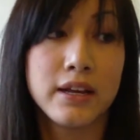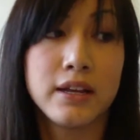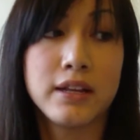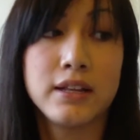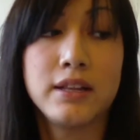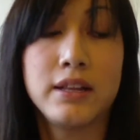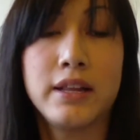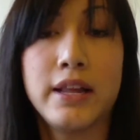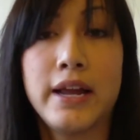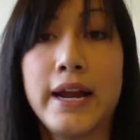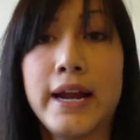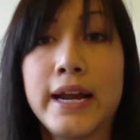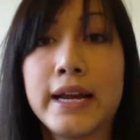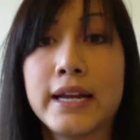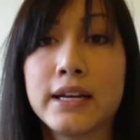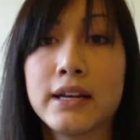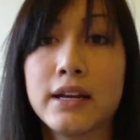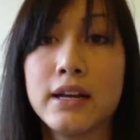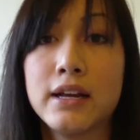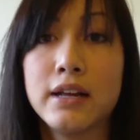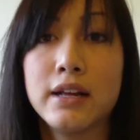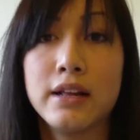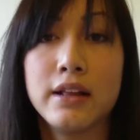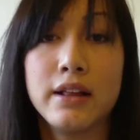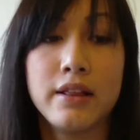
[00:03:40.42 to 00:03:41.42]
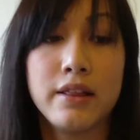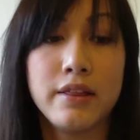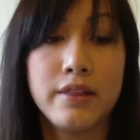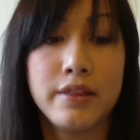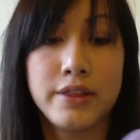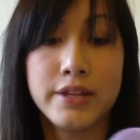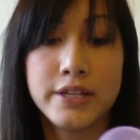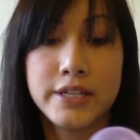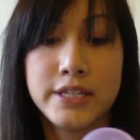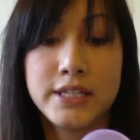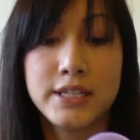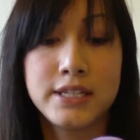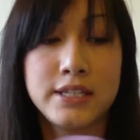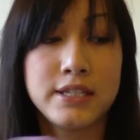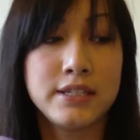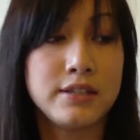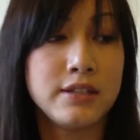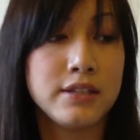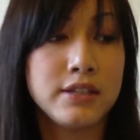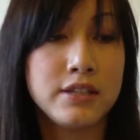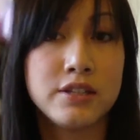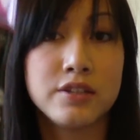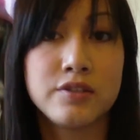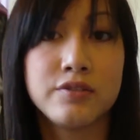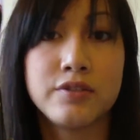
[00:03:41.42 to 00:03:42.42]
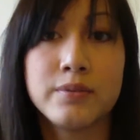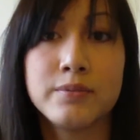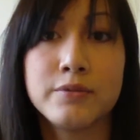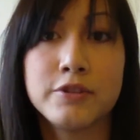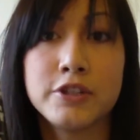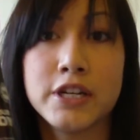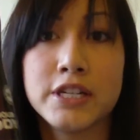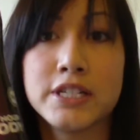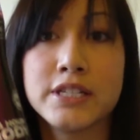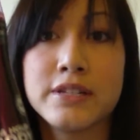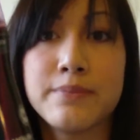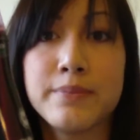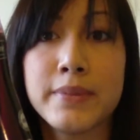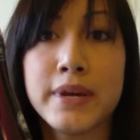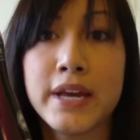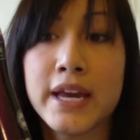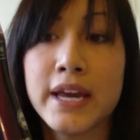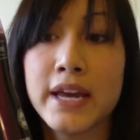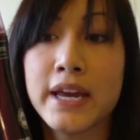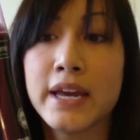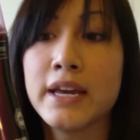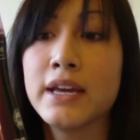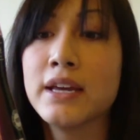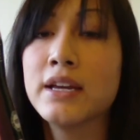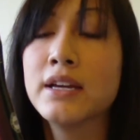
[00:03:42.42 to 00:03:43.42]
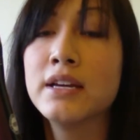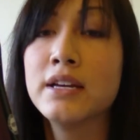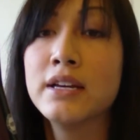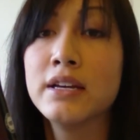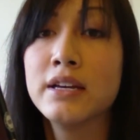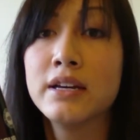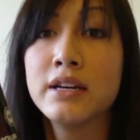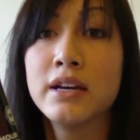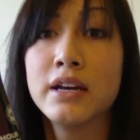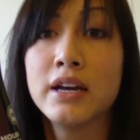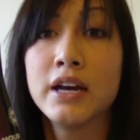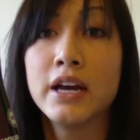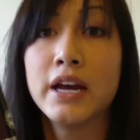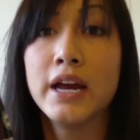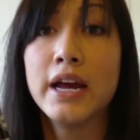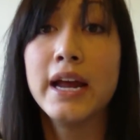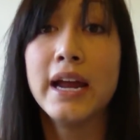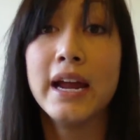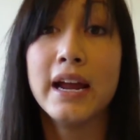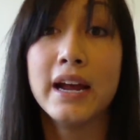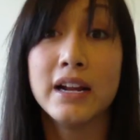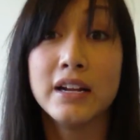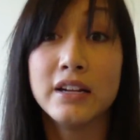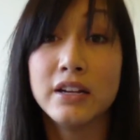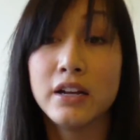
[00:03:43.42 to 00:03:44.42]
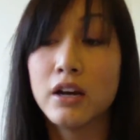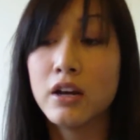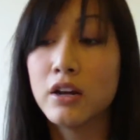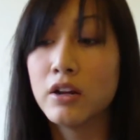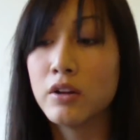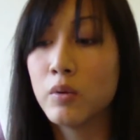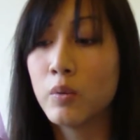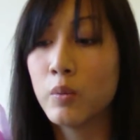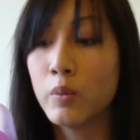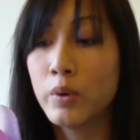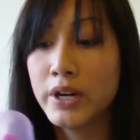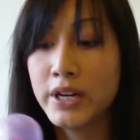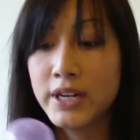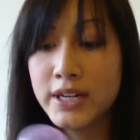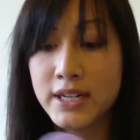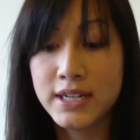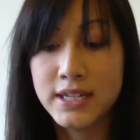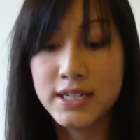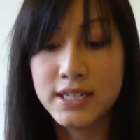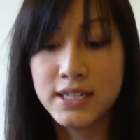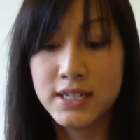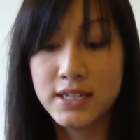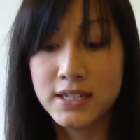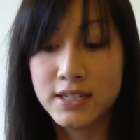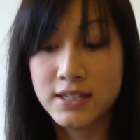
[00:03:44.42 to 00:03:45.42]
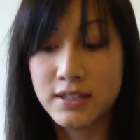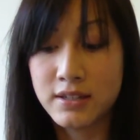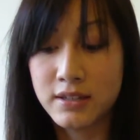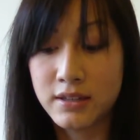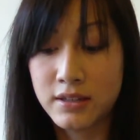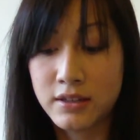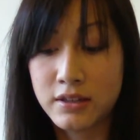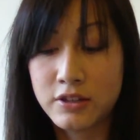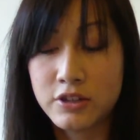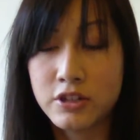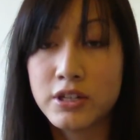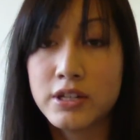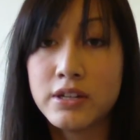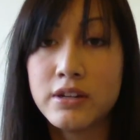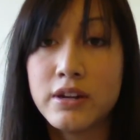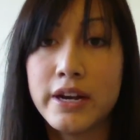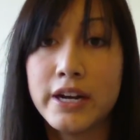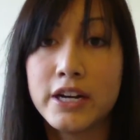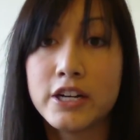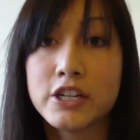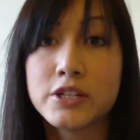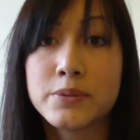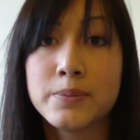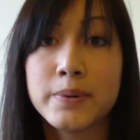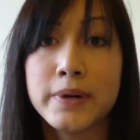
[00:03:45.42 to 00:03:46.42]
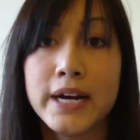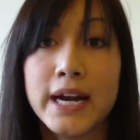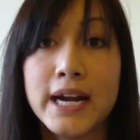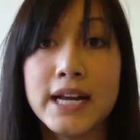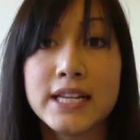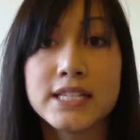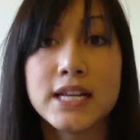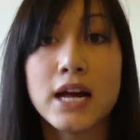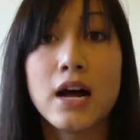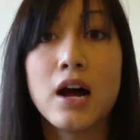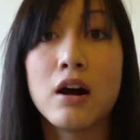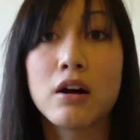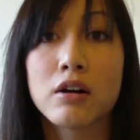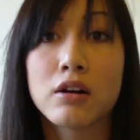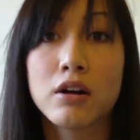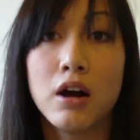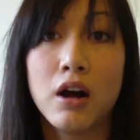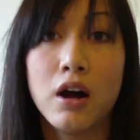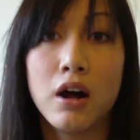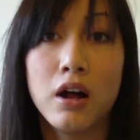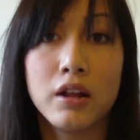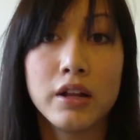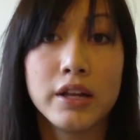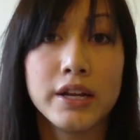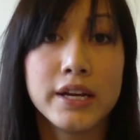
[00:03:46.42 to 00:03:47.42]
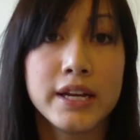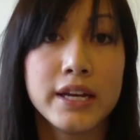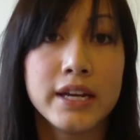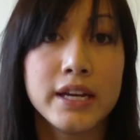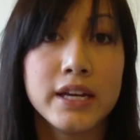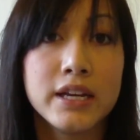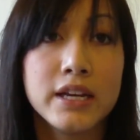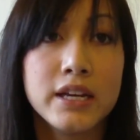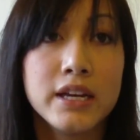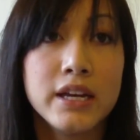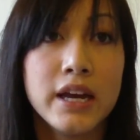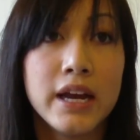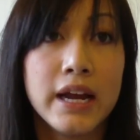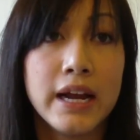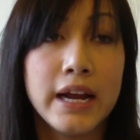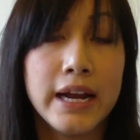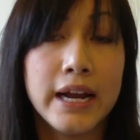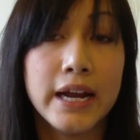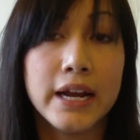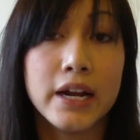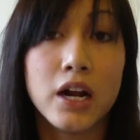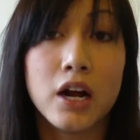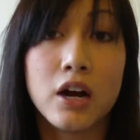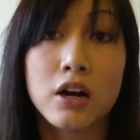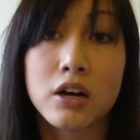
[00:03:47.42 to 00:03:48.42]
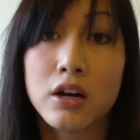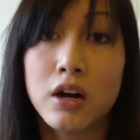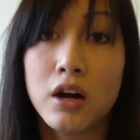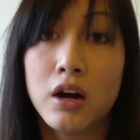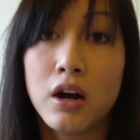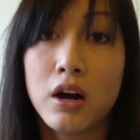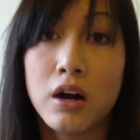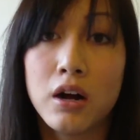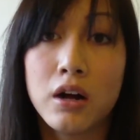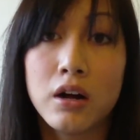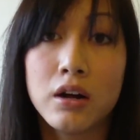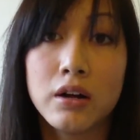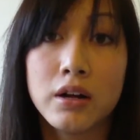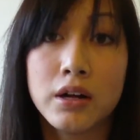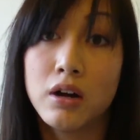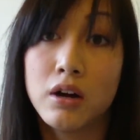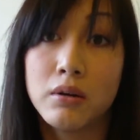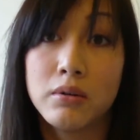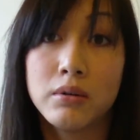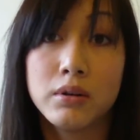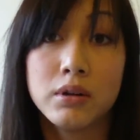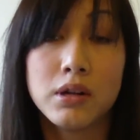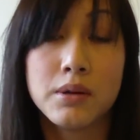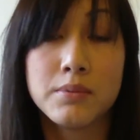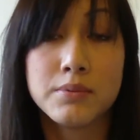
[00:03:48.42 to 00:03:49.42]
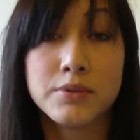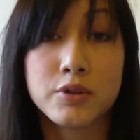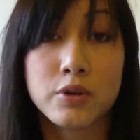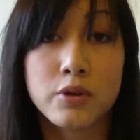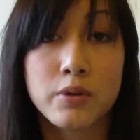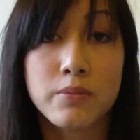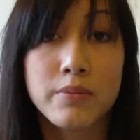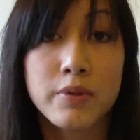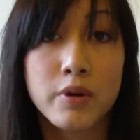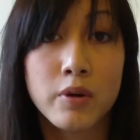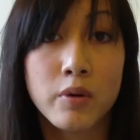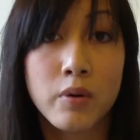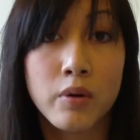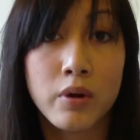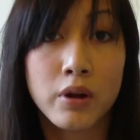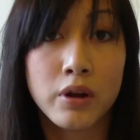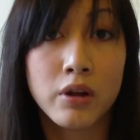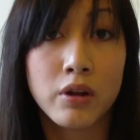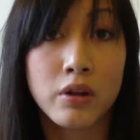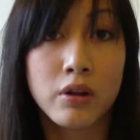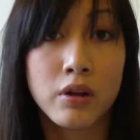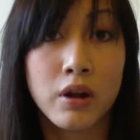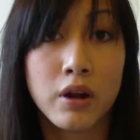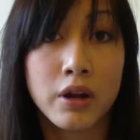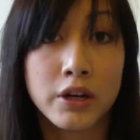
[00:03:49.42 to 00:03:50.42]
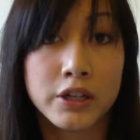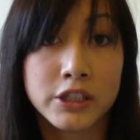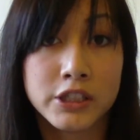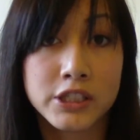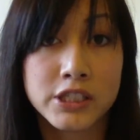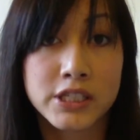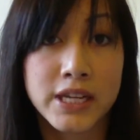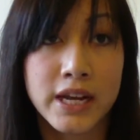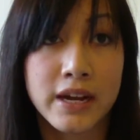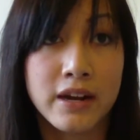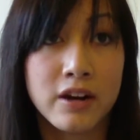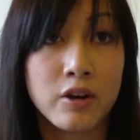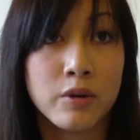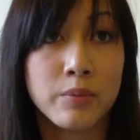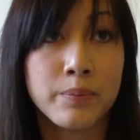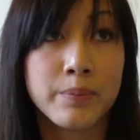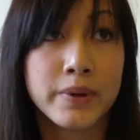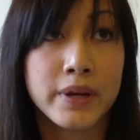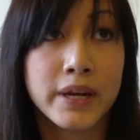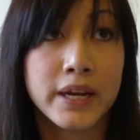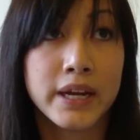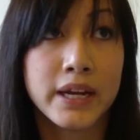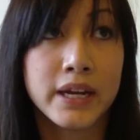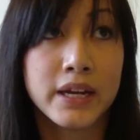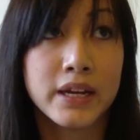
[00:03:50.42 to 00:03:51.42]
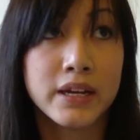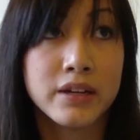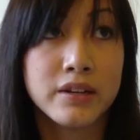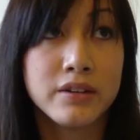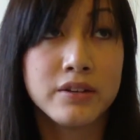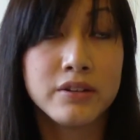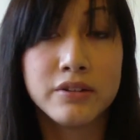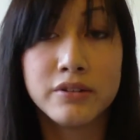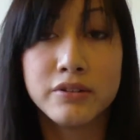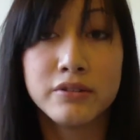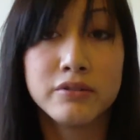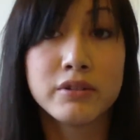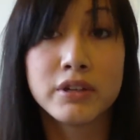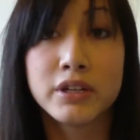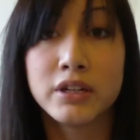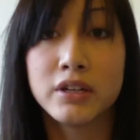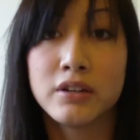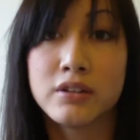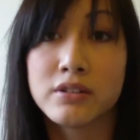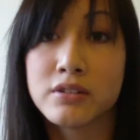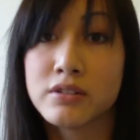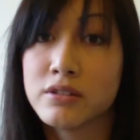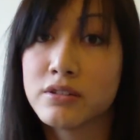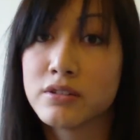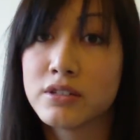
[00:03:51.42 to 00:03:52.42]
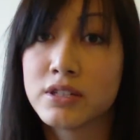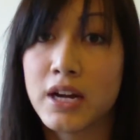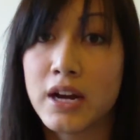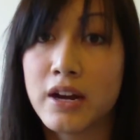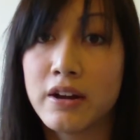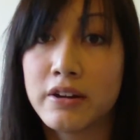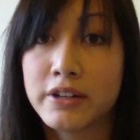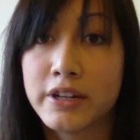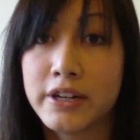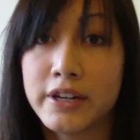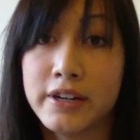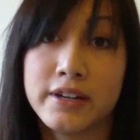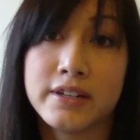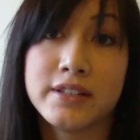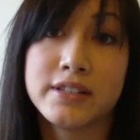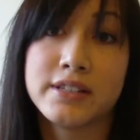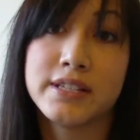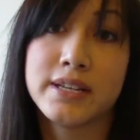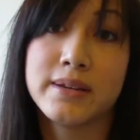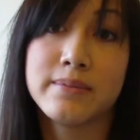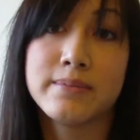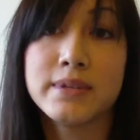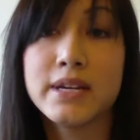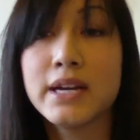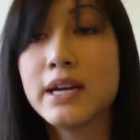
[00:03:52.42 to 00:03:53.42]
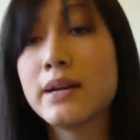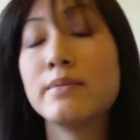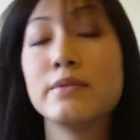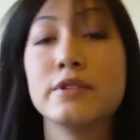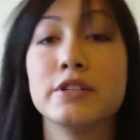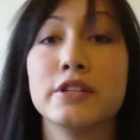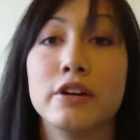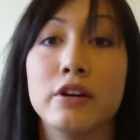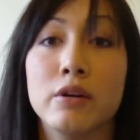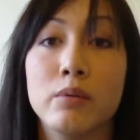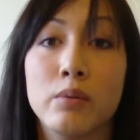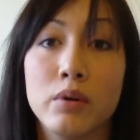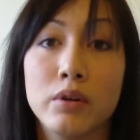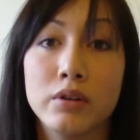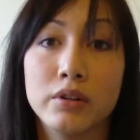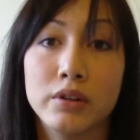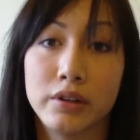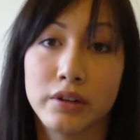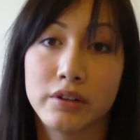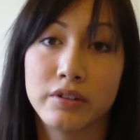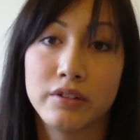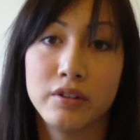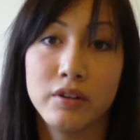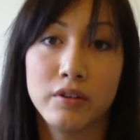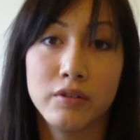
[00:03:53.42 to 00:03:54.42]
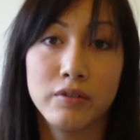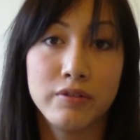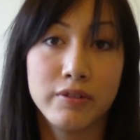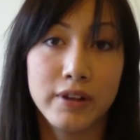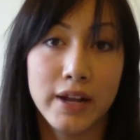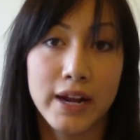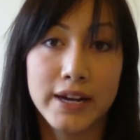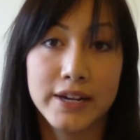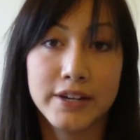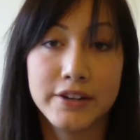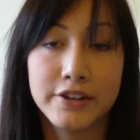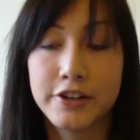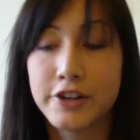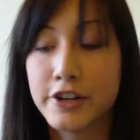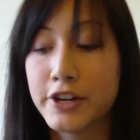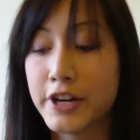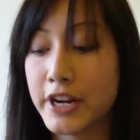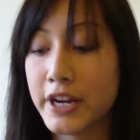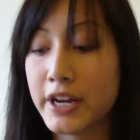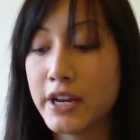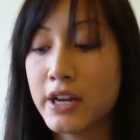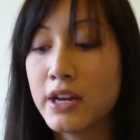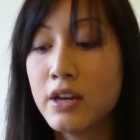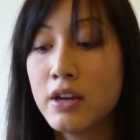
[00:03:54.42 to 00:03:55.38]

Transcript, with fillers: like this this is from Tresemme and what it is is Hairspray has alcohol in it and alcohol will absorb the oil on your scalp and you can also style your hair at the same time so it won't look so flat and dirty.